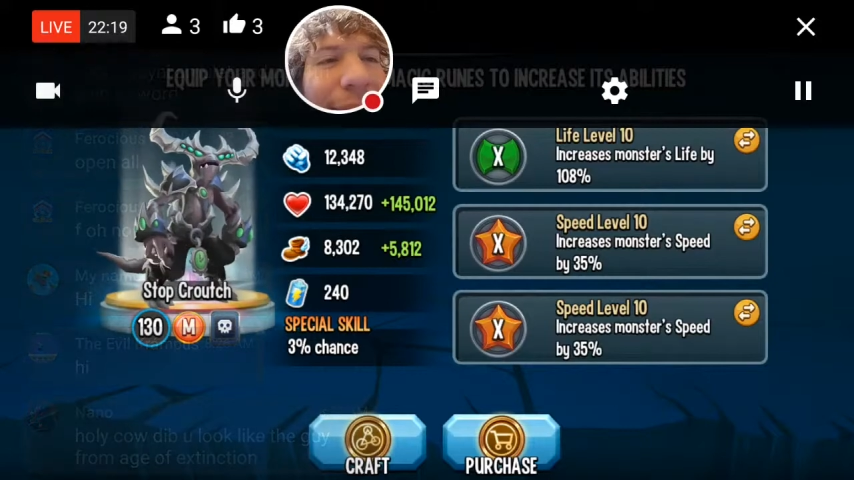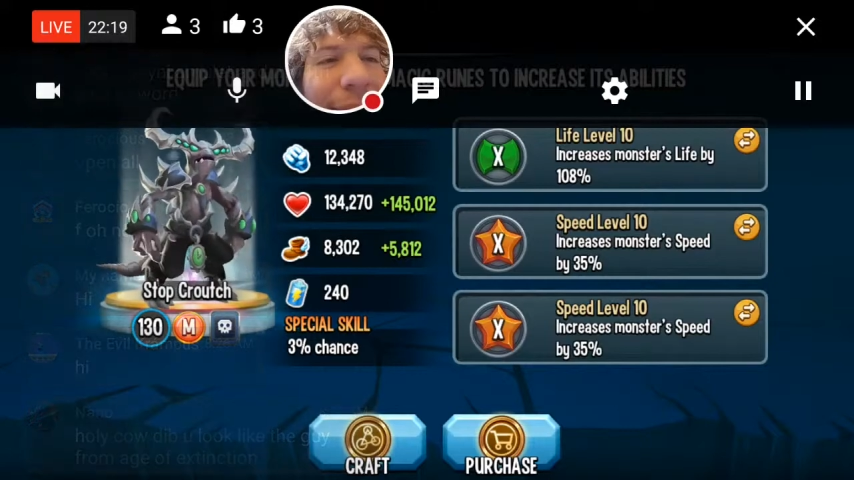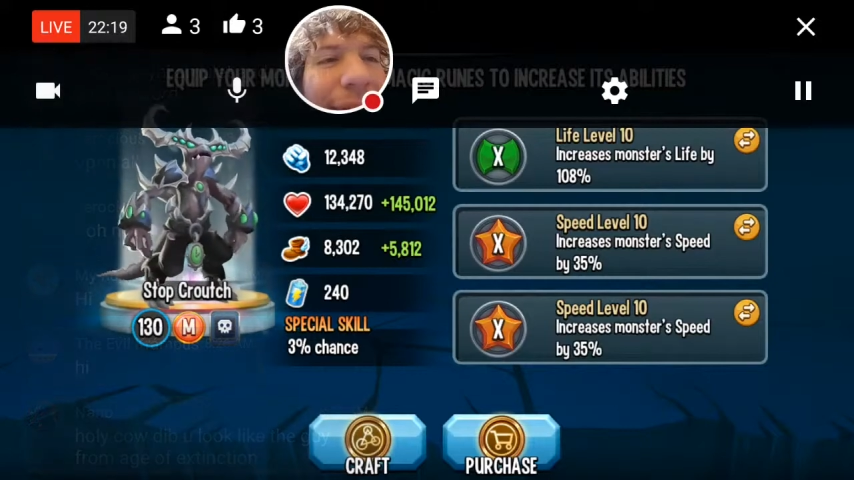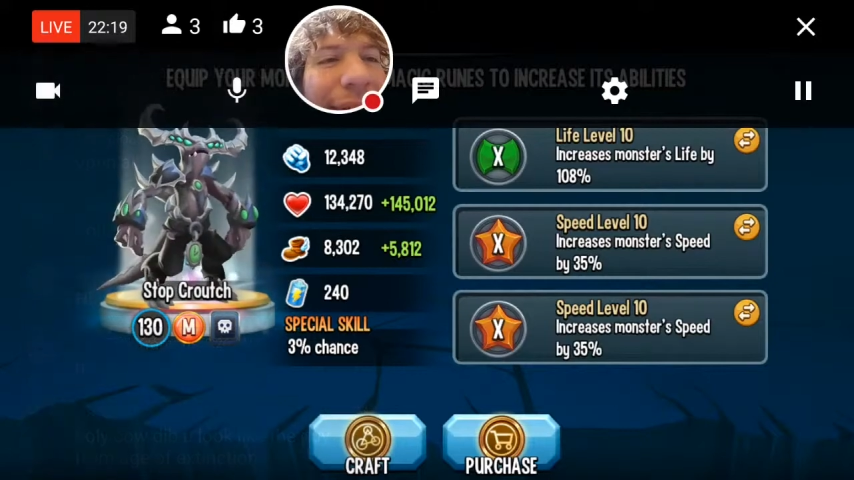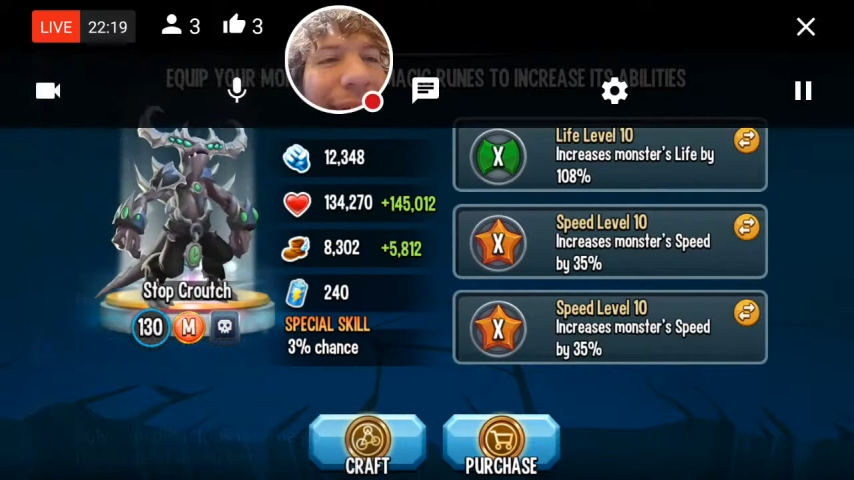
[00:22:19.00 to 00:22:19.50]

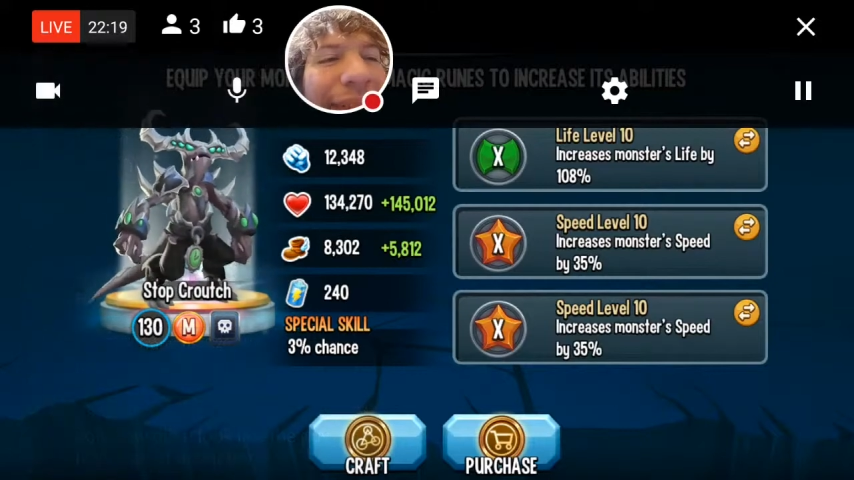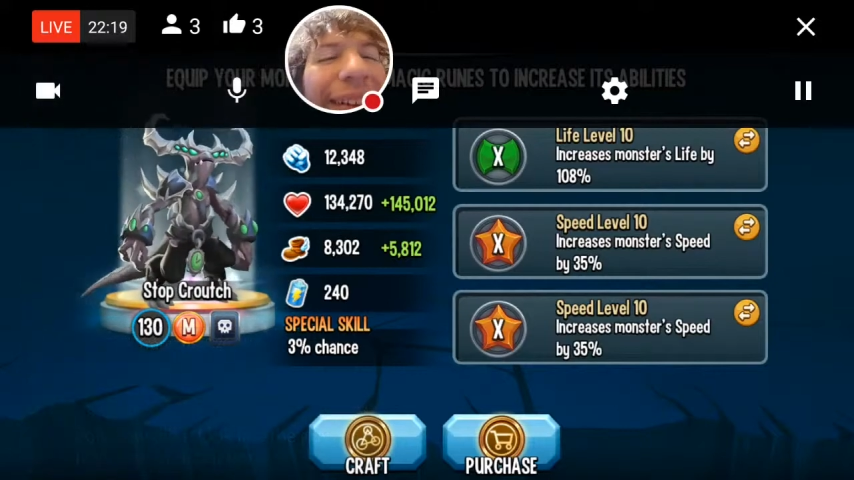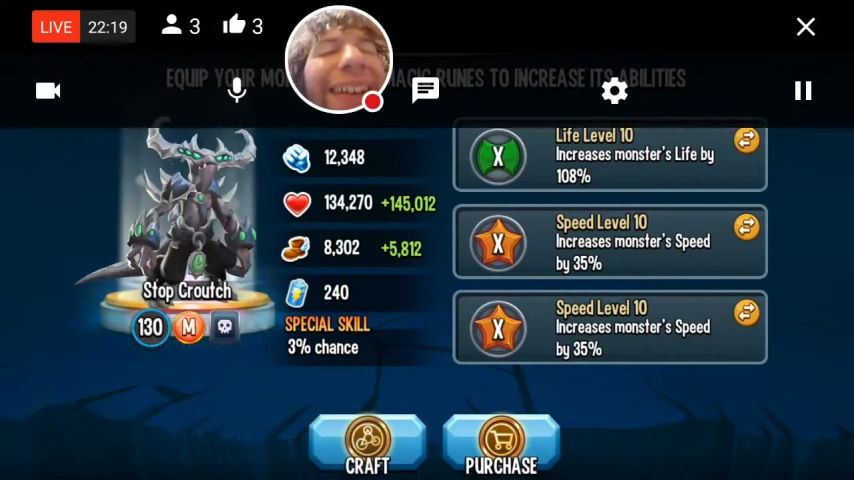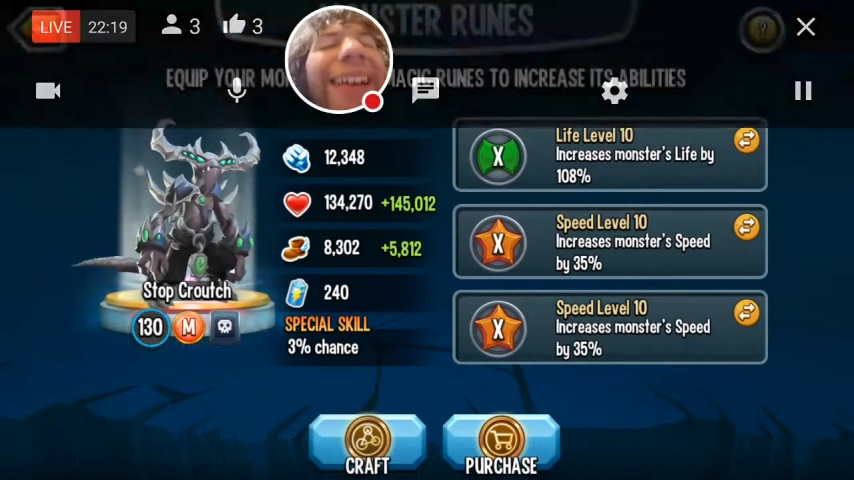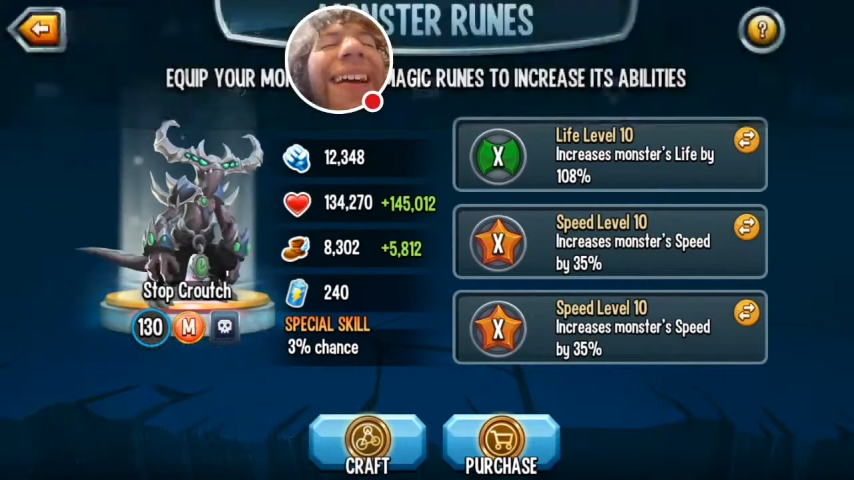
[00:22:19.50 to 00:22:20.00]
or an.
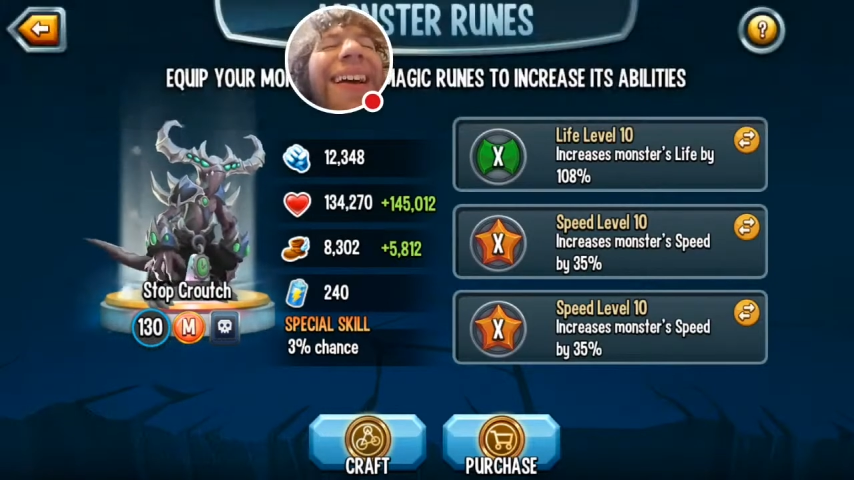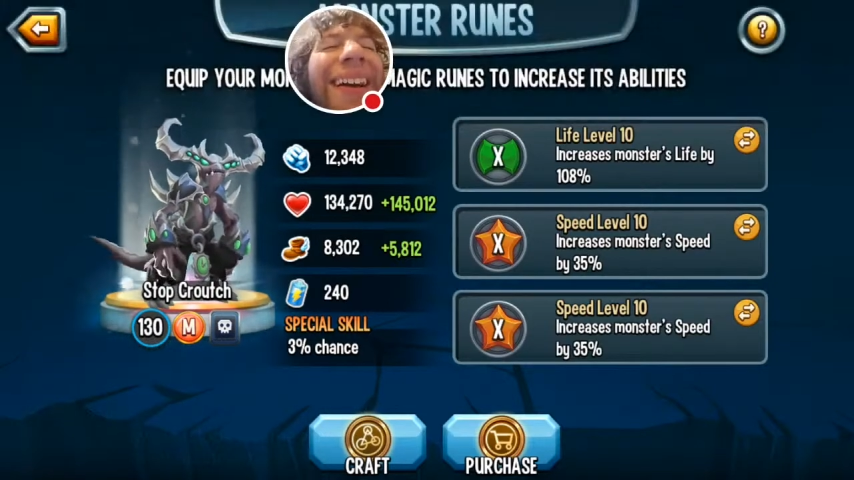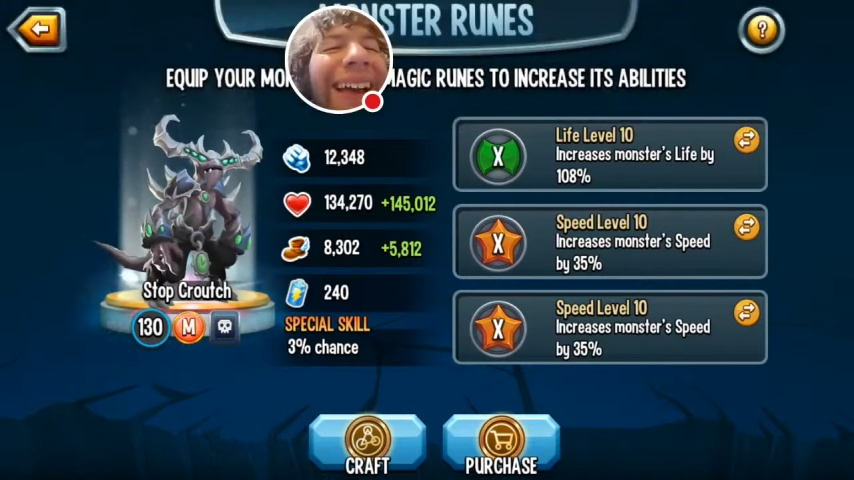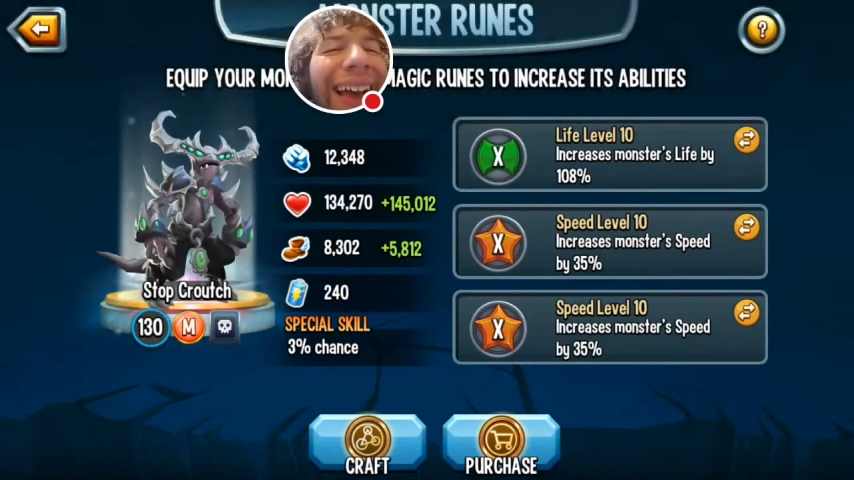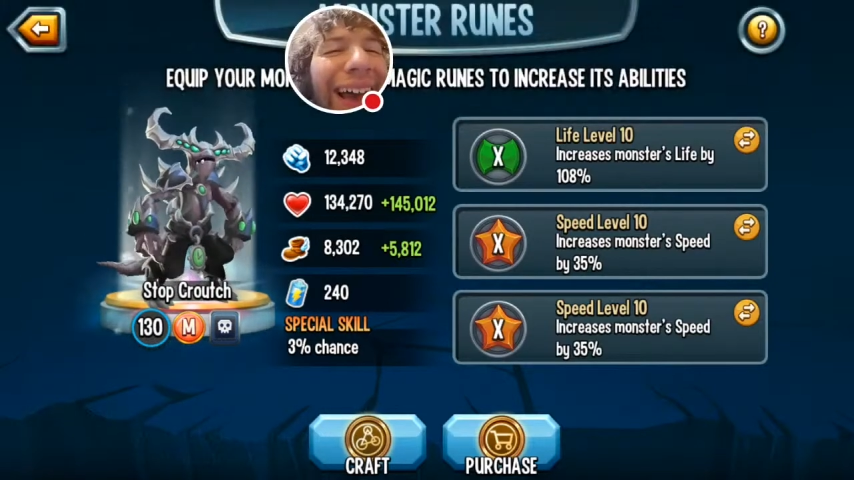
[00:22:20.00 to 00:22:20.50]

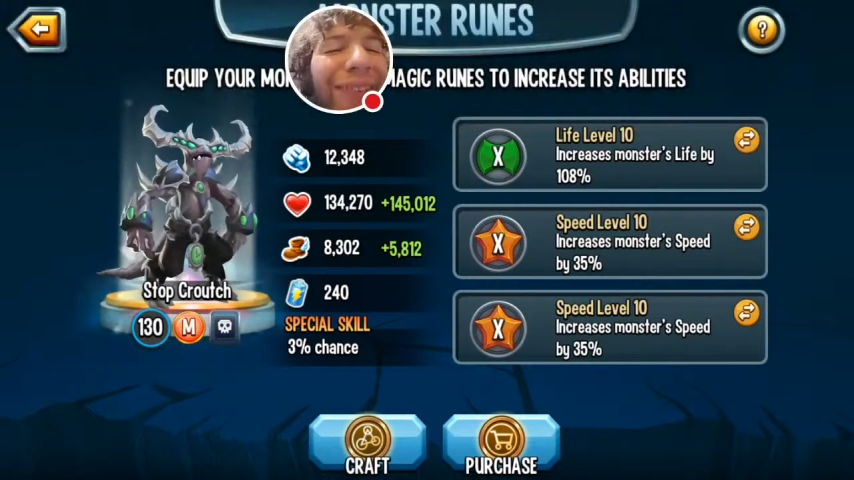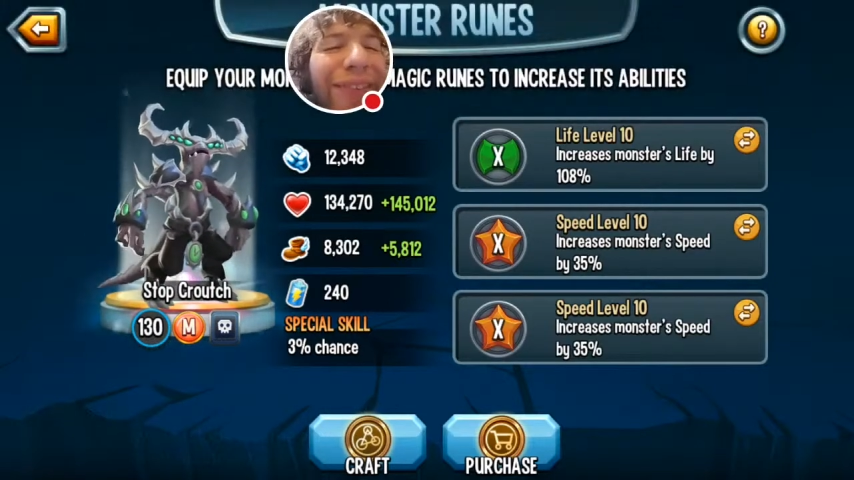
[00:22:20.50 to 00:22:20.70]
I'm